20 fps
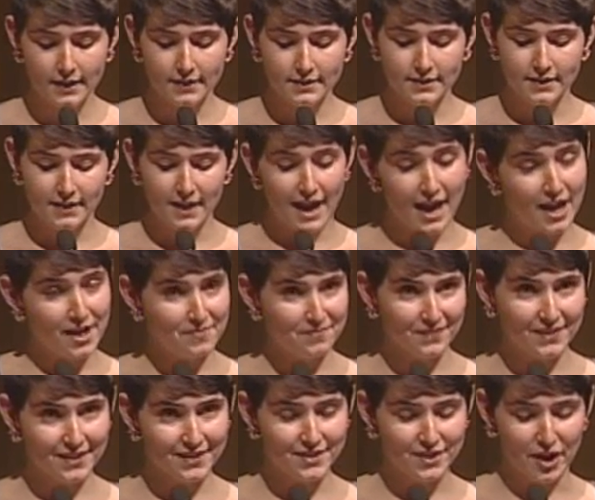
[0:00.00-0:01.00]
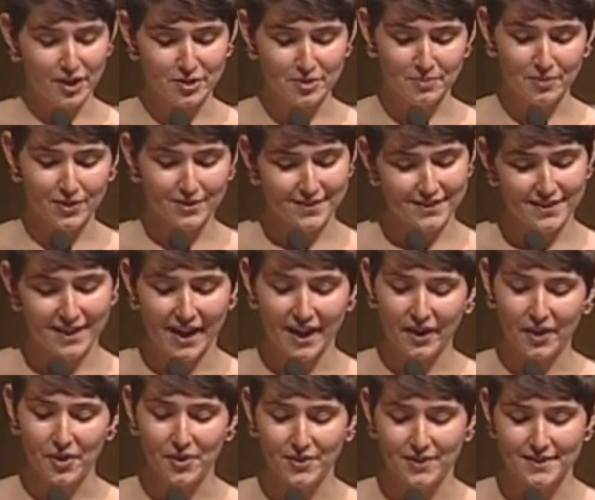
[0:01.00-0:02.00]
Today, Doctor Persi
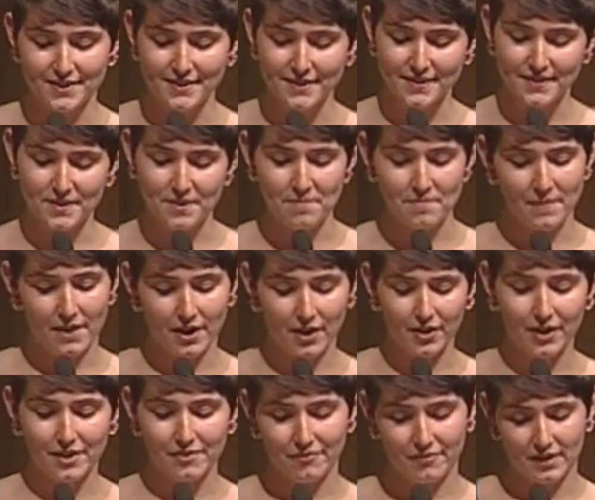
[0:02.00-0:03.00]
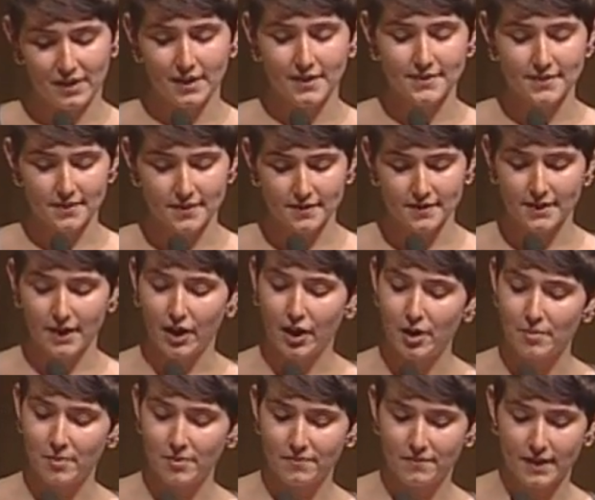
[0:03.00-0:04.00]
Diaconis is the Mary V.
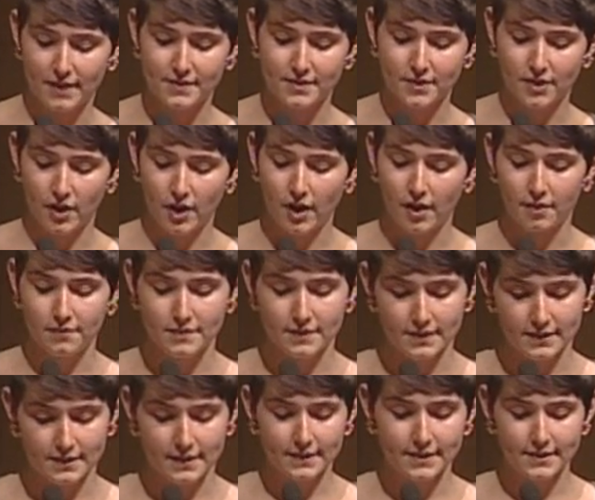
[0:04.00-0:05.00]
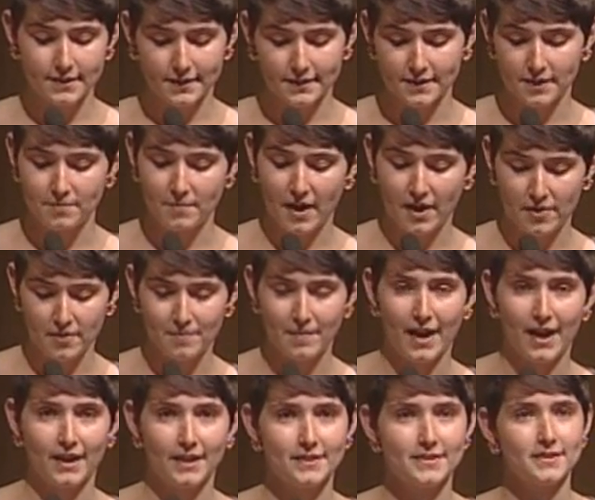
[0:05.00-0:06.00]
Sunseri Professor of Statistics and
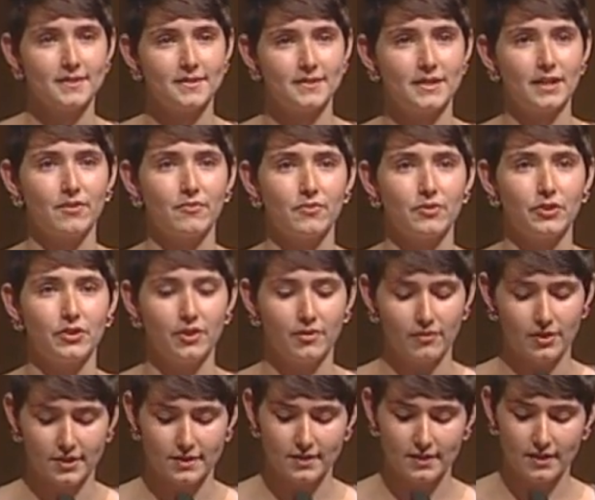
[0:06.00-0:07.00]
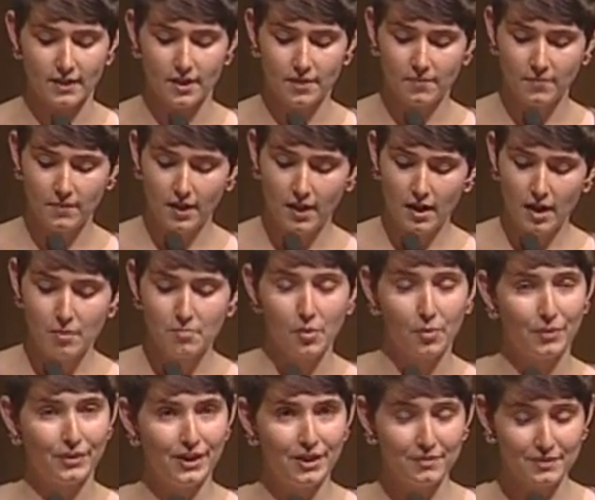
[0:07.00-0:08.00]
Mathematics at Stanford University.
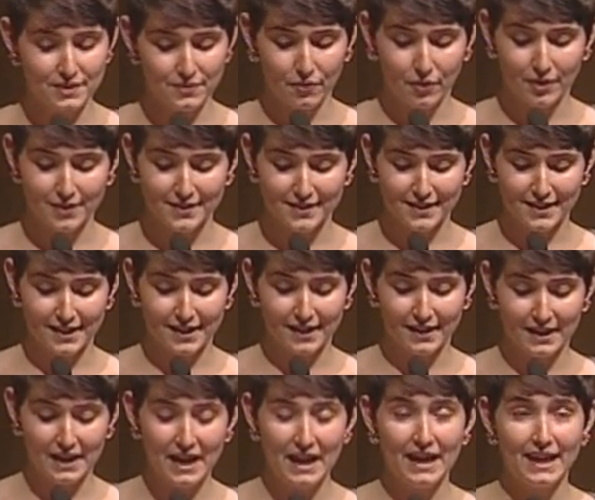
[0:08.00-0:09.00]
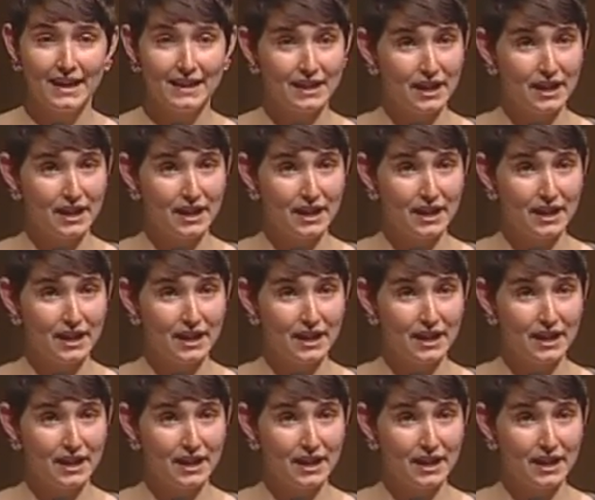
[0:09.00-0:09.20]
But when he was fourteen, he